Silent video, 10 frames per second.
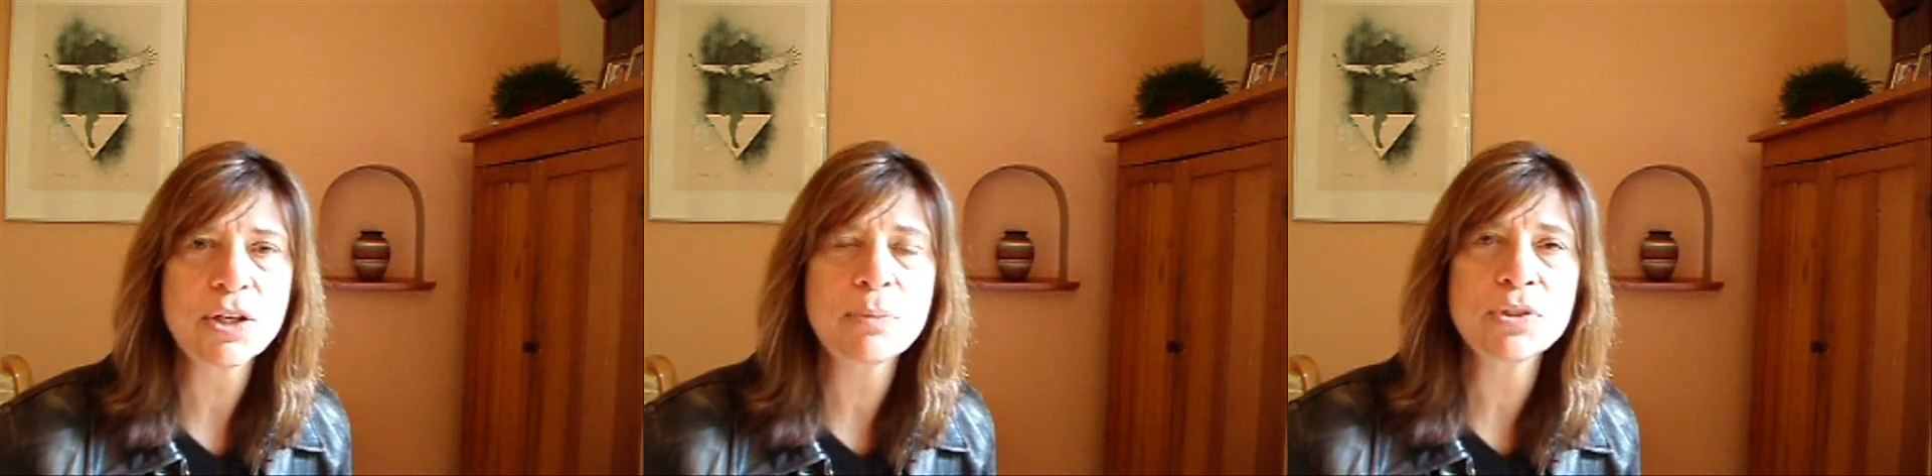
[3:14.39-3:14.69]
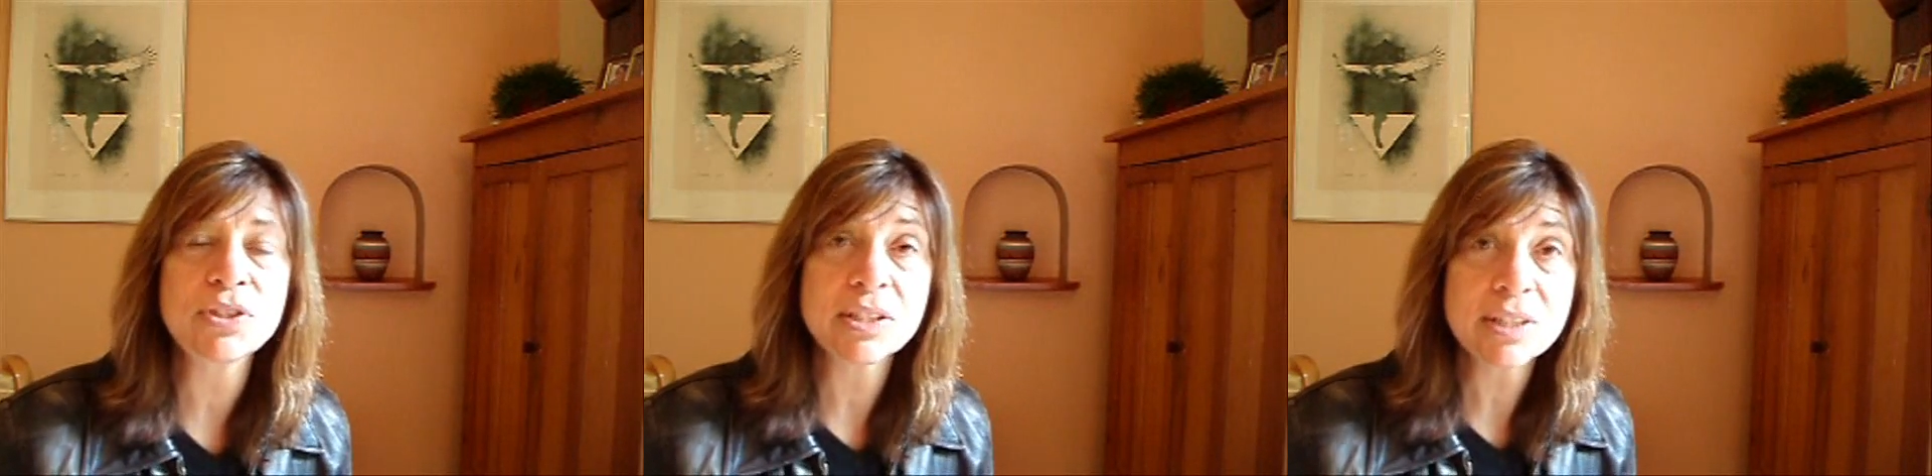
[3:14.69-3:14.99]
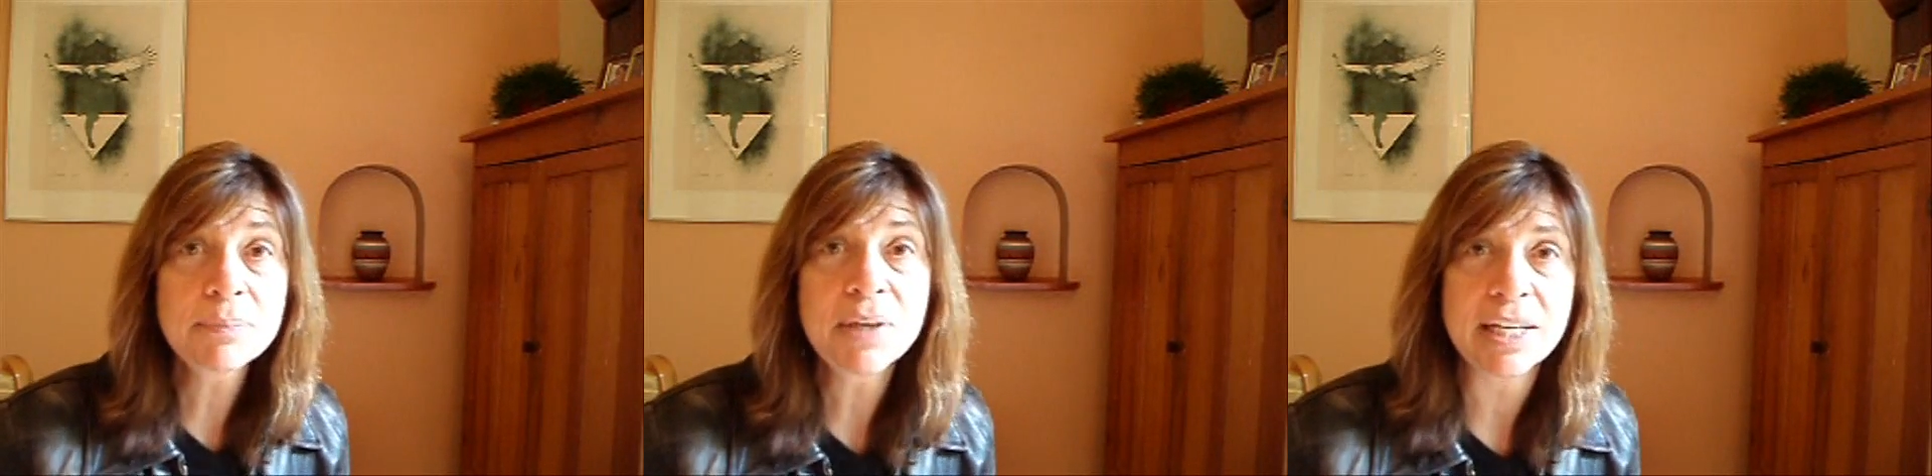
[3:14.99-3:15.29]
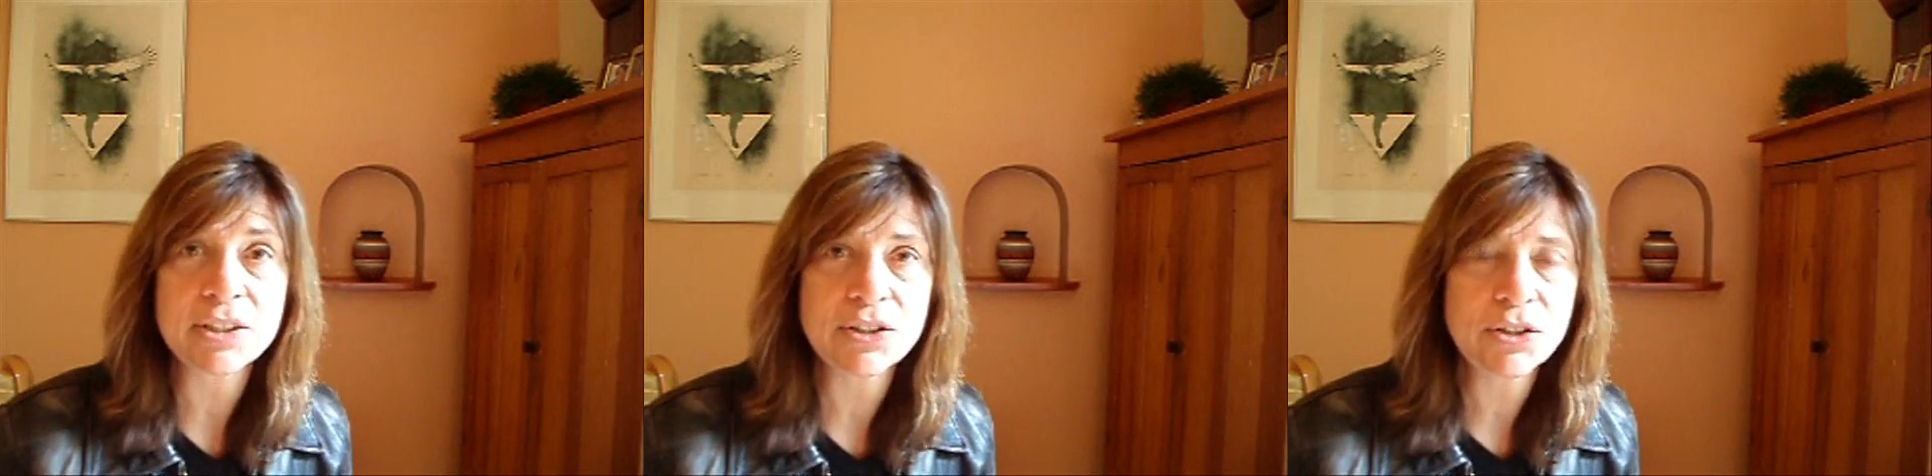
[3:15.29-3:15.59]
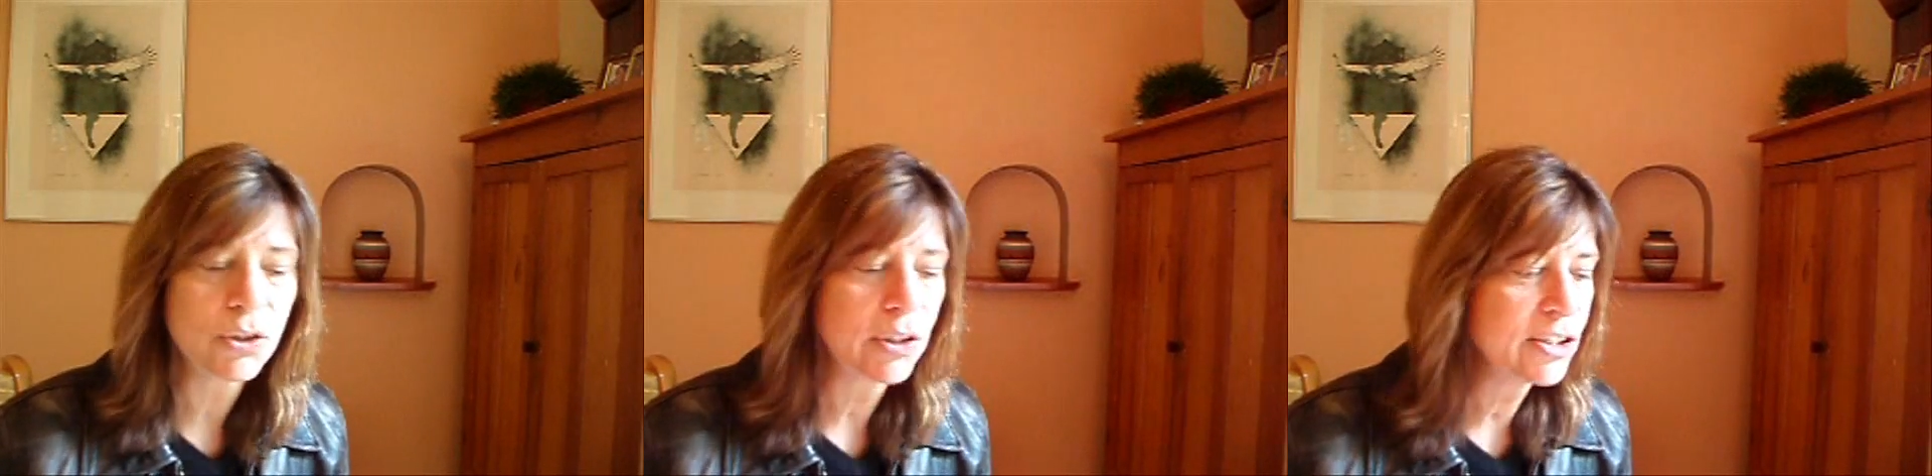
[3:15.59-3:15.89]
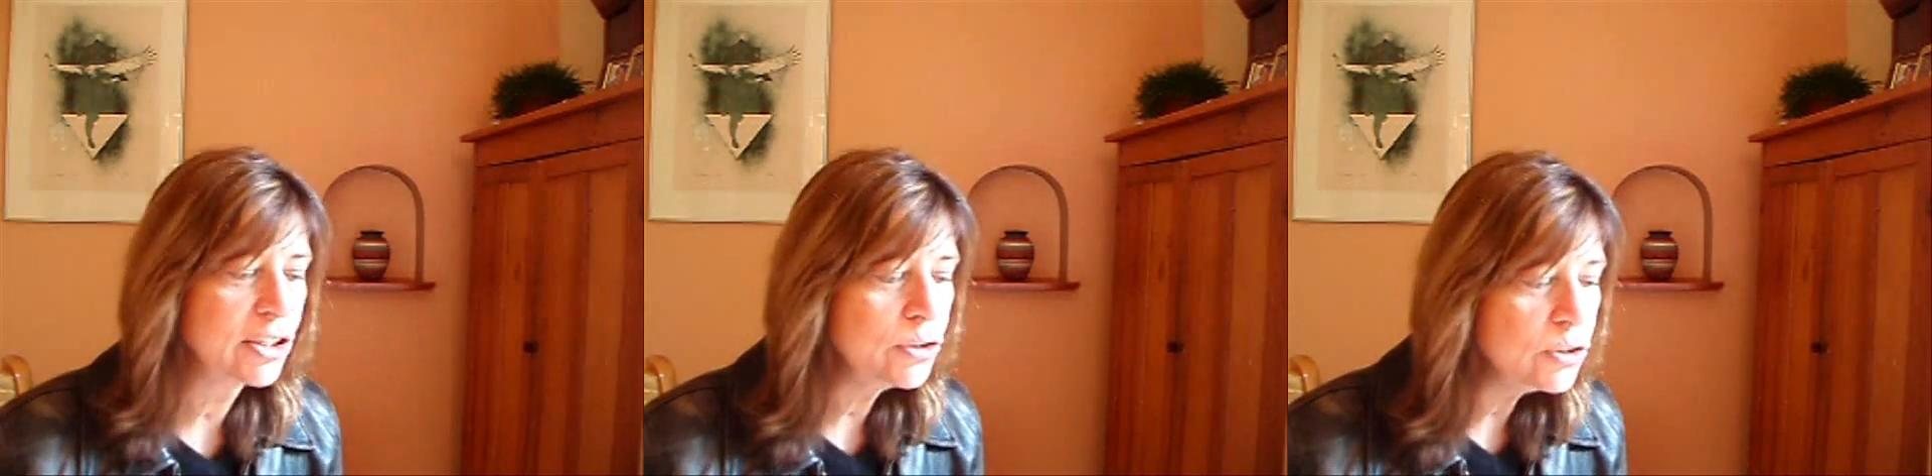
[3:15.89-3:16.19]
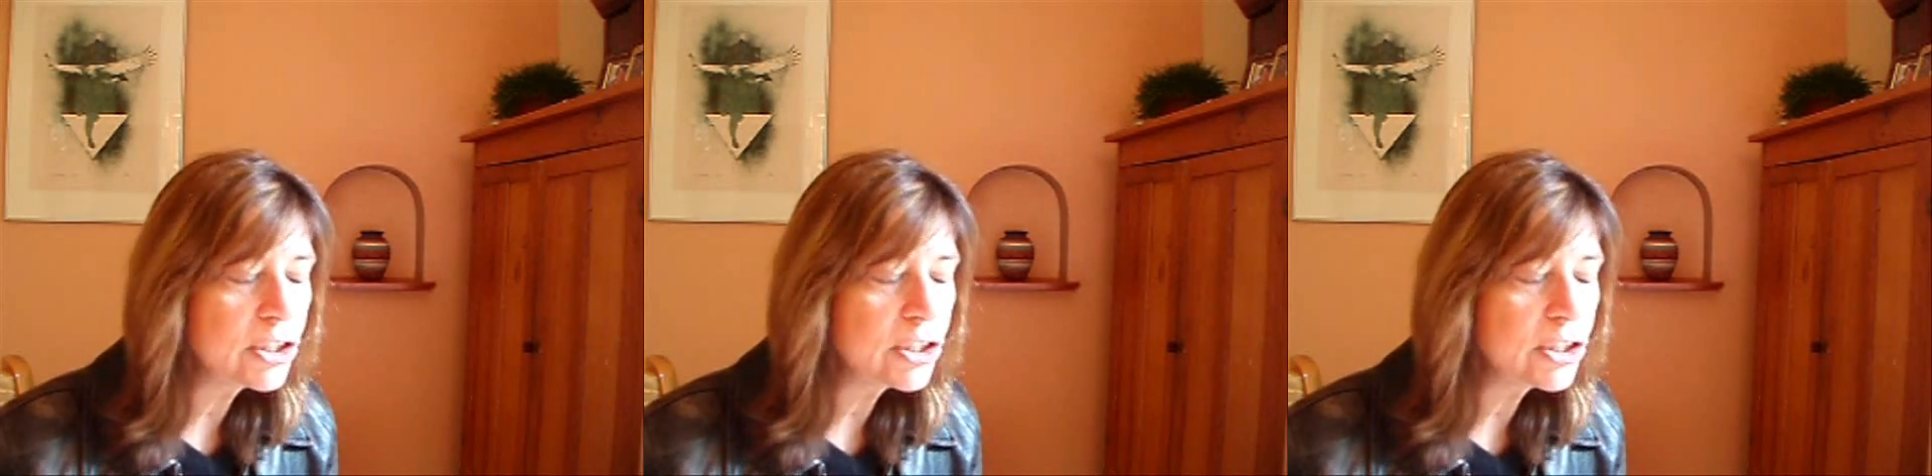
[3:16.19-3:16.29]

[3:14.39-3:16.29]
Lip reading: it's almost a subconscious choice that